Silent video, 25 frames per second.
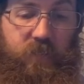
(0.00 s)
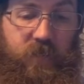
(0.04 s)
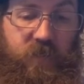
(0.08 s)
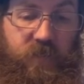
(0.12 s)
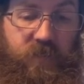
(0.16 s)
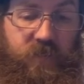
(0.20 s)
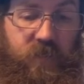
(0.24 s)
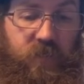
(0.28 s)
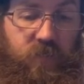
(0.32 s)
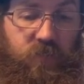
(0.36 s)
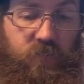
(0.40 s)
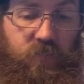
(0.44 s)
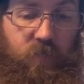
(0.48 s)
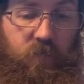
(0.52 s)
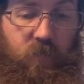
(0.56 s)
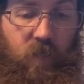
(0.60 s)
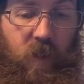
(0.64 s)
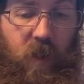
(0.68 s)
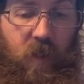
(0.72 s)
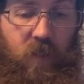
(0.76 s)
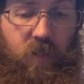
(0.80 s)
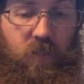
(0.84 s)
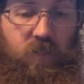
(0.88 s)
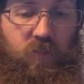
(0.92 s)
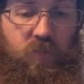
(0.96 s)
mid-century
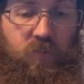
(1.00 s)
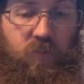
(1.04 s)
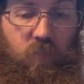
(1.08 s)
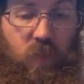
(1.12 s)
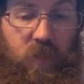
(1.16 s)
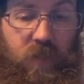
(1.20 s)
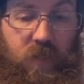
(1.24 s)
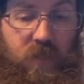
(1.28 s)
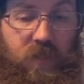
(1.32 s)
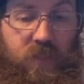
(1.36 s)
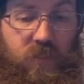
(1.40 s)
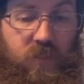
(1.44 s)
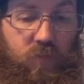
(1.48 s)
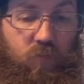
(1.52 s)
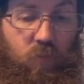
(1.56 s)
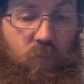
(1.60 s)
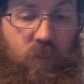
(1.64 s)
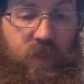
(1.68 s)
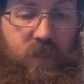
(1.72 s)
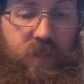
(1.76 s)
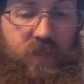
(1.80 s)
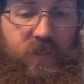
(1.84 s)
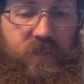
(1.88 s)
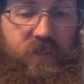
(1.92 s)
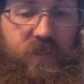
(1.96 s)
modern swanky
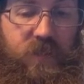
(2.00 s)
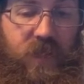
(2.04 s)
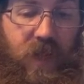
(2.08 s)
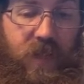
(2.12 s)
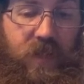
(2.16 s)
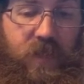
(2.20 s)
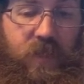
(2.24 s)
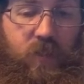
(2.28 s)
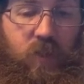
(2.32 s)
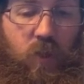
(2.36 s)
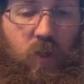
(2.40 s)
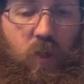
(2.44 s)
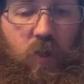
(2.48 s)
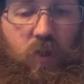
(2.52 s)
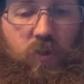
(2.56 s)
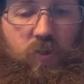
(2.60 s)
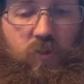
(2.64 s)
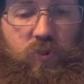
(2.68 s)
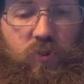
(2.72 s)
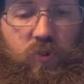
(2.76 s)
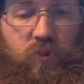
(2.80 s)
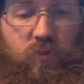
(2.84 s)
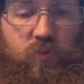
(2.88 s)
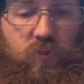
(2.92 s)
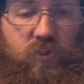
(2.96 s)
swig Scotty Dog
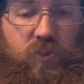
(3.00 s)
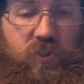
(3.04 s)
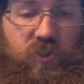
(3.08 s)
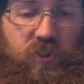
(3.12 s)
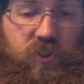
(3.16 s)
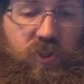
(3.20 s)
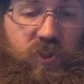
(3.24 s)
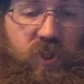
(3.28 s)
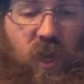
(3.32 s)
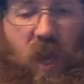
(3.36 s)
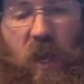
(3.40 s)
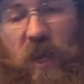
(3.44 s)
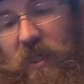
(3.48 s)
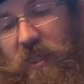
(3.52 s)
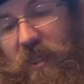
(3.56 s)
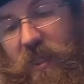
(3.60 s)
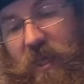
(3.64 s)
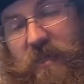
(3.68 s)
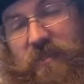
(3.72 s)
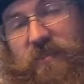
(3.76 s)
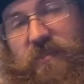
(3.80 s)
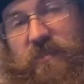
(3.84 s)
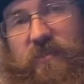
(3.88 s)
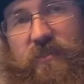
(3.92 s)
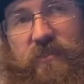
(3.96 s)
juice shot
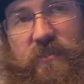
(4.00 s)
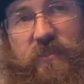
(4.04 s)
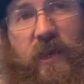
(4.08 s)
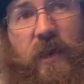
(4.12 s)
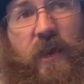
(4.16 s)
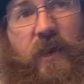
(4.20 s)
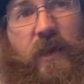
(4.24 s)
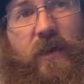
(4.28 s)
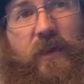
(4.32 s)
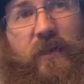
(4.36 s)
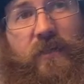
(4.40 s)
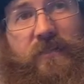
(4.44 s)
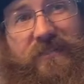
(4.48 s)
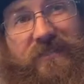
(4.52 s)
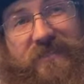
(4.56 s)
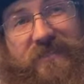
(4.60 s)
glasses, a